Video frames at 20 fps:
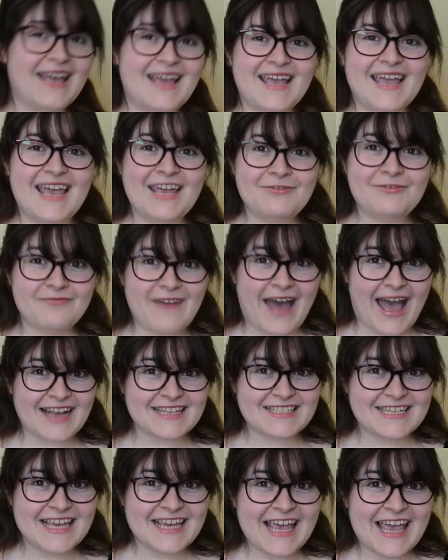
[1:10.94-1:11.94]
In
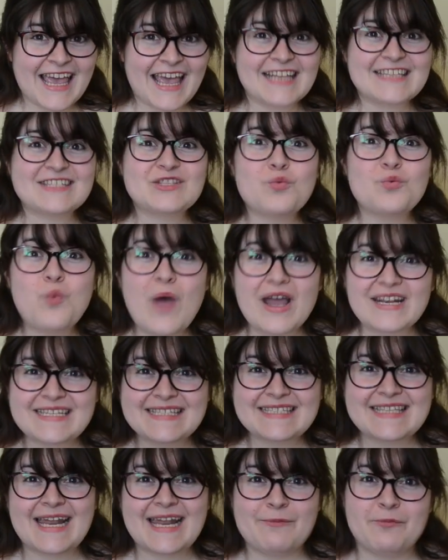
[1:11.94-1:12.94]
fact, it's the wedding
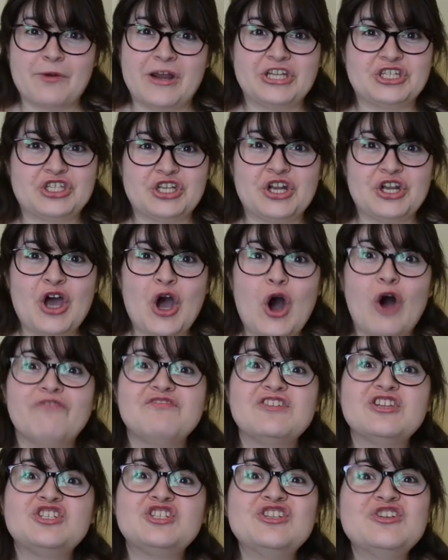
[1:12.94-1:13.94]
celebration of
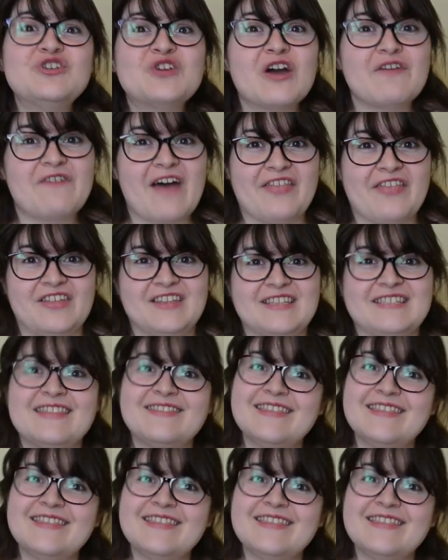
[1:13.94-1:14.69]
the Duke of Athens,